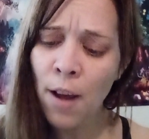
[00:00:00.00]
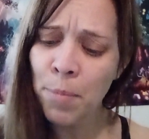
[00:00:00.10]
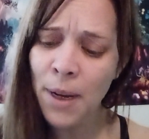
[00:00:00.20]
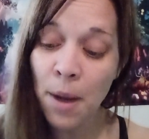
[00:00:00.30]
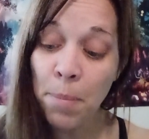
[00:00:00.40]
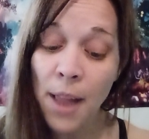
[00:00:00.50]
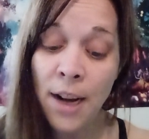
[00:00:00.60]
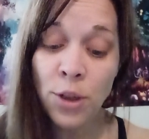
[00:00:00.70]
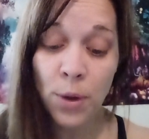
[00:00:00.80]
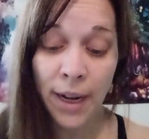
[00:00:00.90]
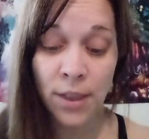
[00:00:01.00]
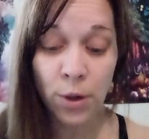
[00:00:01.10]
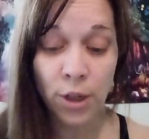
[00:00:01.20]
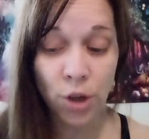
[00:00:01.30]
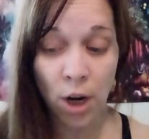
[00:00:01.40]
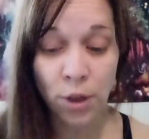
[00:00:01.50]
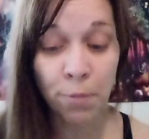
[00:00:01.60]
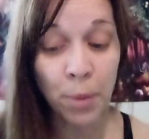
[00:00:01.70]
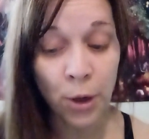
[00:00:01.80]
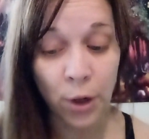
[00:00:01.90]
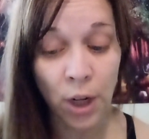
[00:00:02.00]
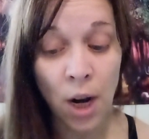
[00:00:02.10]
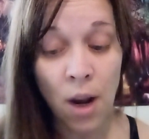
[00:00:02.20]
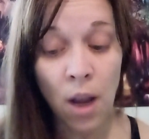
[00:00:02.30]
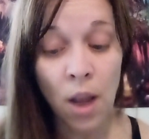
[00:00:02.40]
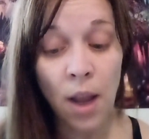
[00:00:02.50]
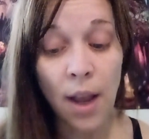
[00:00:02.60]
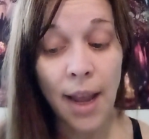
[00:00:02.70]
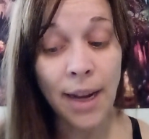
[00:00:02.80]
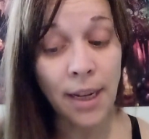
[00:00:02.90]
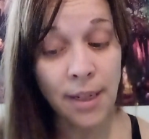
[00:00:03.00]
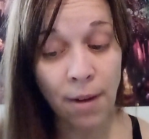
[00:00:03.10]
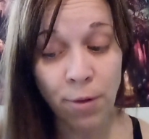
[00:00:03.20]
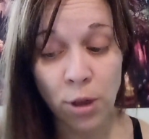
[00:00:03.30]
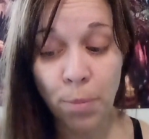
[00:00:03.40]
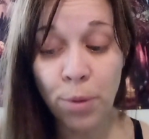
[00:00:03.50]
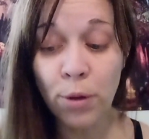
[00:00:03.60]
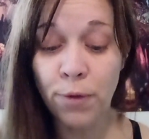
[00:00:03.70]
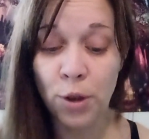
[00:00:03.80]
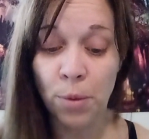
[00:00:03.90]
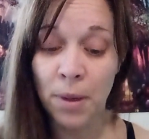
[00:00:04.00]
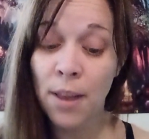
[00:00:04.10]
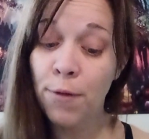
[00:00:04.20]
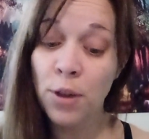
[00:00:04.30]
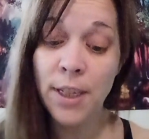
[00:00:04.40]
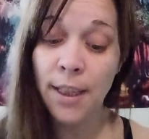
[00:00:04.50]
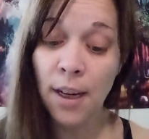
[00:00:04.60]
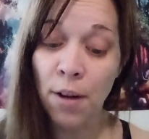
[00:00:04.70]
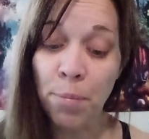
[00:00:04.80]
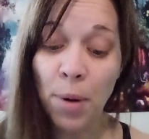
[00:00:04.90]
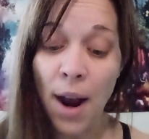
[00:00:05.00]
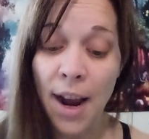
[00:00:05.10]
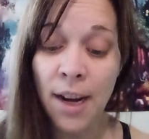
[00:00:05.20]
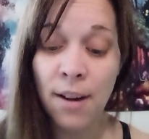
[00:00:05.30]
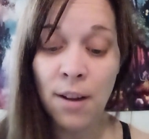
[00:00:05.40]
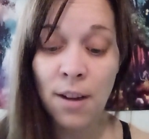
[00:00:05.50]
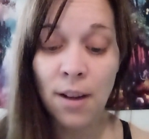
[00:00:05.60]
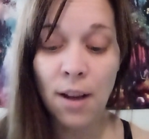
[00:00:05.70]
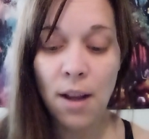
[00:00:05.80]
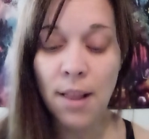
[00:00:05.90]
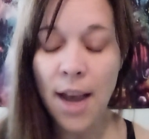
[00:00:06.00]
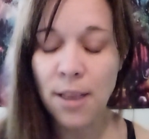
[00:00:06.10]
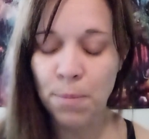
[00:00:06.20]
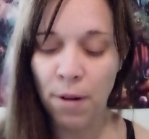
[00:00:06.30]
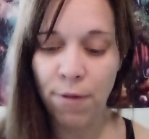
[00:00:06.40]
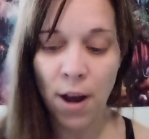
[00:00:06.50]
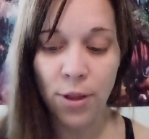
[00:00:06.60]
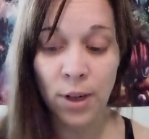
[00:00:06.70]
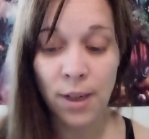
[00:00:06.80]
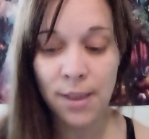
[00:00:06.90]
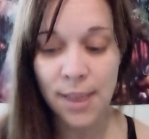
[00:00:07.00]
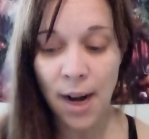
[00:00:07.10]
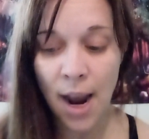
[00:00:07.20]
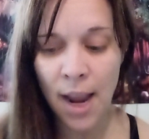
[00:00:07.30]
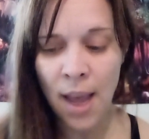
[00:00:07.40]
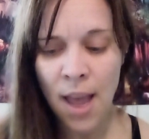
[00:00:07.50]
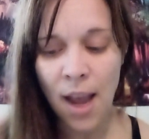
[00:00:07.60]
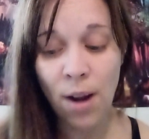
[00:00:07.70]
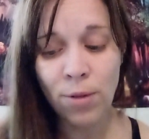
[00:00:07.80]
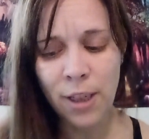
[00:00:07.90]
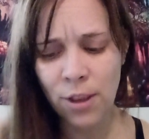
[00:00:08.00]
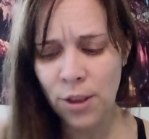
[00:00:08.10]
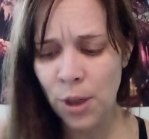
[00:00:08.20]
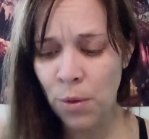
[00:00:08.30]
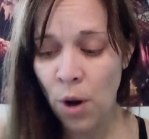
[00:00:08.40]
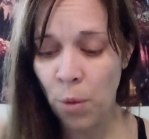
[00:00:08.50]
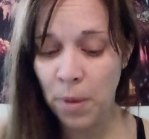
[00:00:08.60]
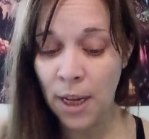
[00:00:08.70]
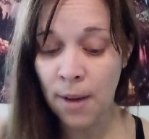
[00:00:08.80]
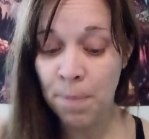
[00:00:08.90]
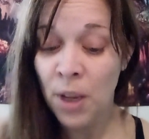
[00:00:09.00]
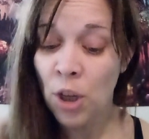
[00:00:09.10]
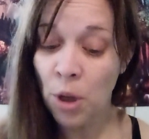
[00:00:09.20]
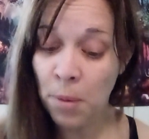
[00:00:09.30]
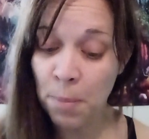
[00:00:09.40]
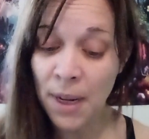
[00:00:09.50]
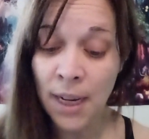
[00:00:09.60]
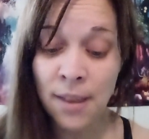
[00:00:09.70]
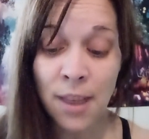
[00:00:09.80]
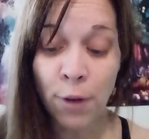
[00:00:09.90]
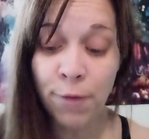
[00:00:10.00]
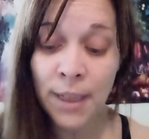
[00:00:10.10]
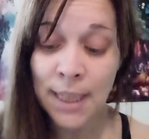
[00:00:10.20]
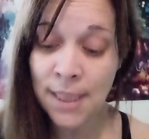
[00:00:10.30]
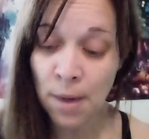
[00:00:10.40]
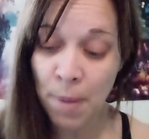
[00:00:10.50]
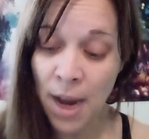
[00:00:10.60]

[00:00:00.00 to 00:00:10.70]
of being obliged to answer a charge of murder, and he endeavoured to prove to me the futility of pride. Alas, my father, said I, how little do you know me! Human beings, their feelings and